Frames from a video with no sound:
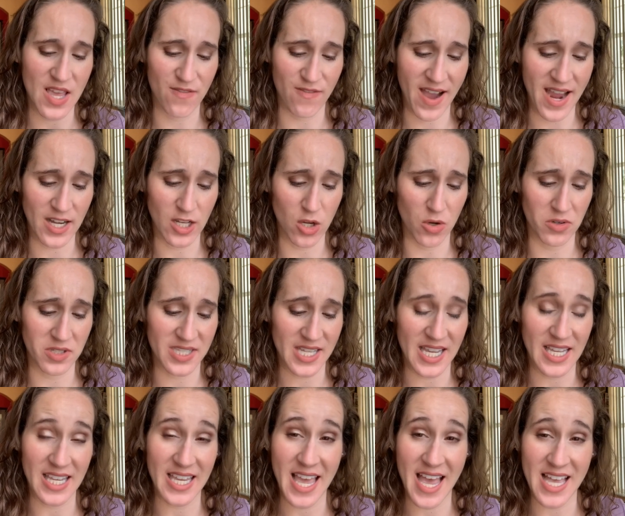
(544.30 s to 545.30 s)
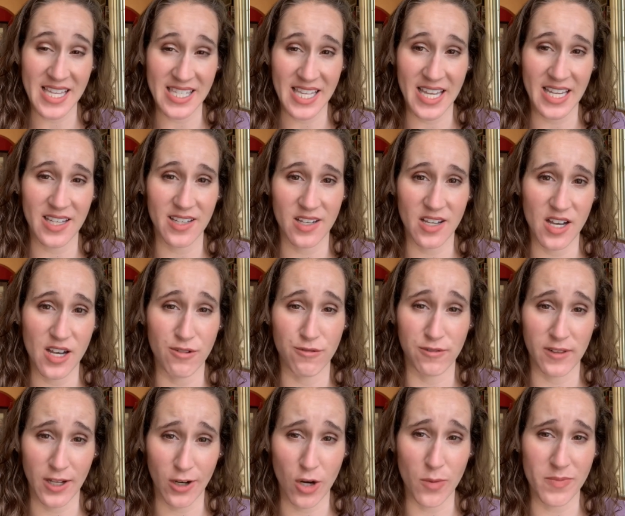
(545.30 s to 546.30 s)
if I notice that he has like a
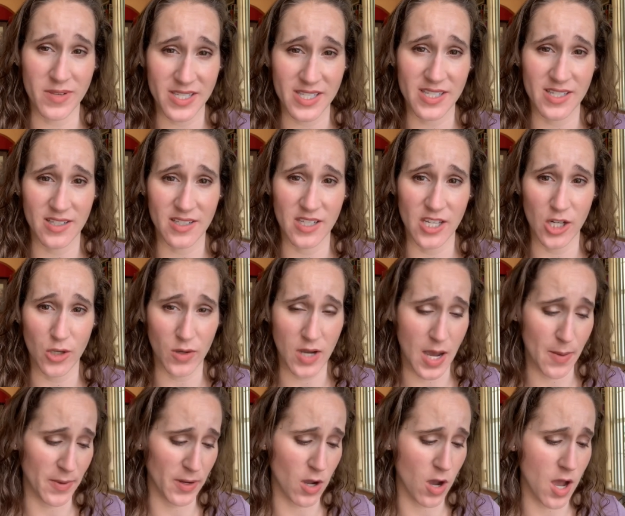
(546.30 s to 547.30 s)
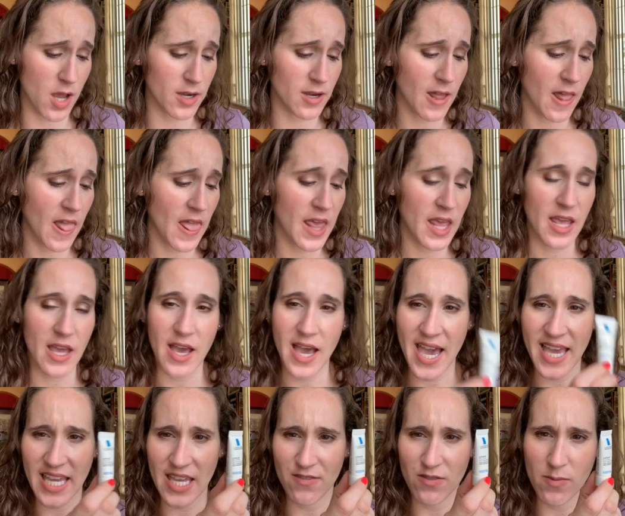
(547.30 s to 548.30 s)
flare up is, you know, coming on,
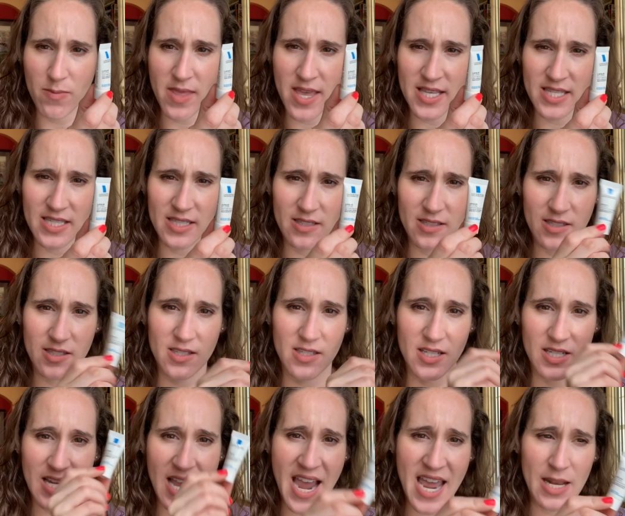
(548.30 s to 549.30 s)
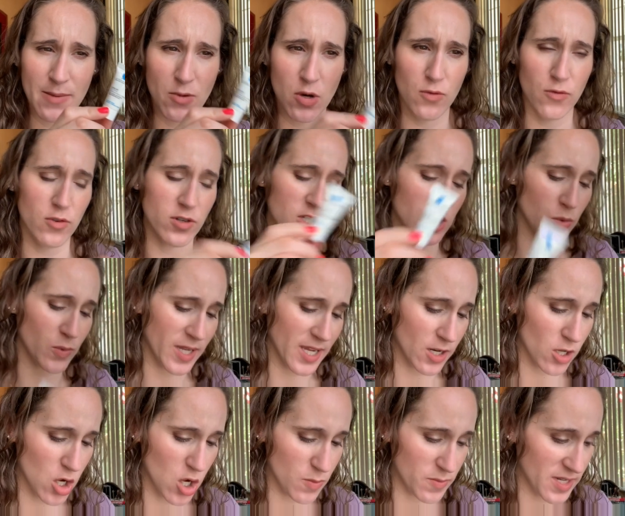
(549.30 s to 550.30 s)
I give him this to tide him over until we get
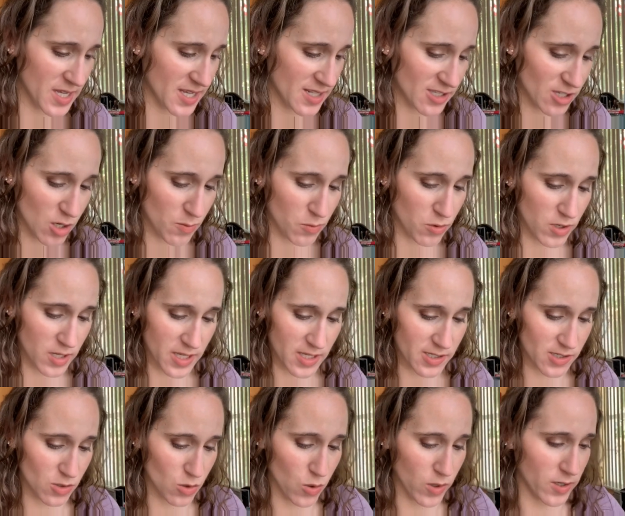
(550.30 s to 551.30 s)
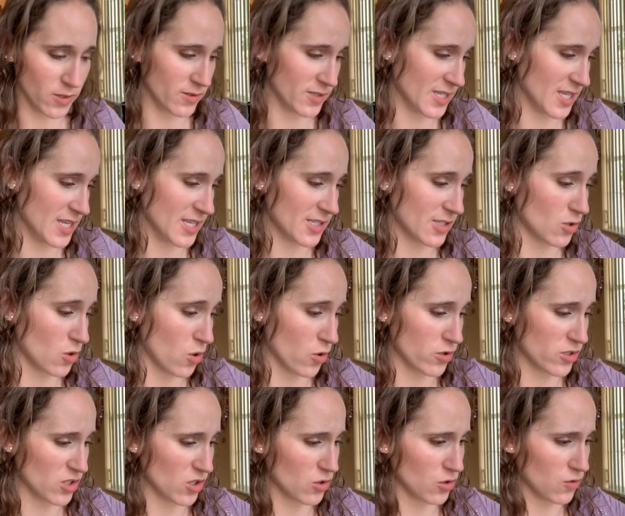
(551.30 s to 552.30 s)
home. He can start putting his oils and his
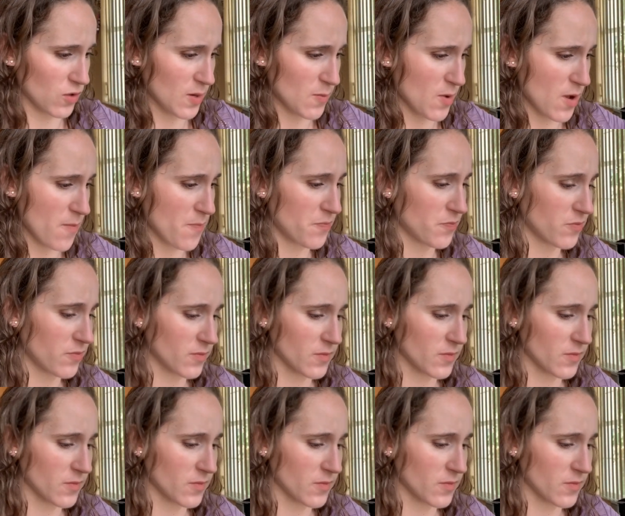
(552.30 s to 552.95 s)
cortisone cream on.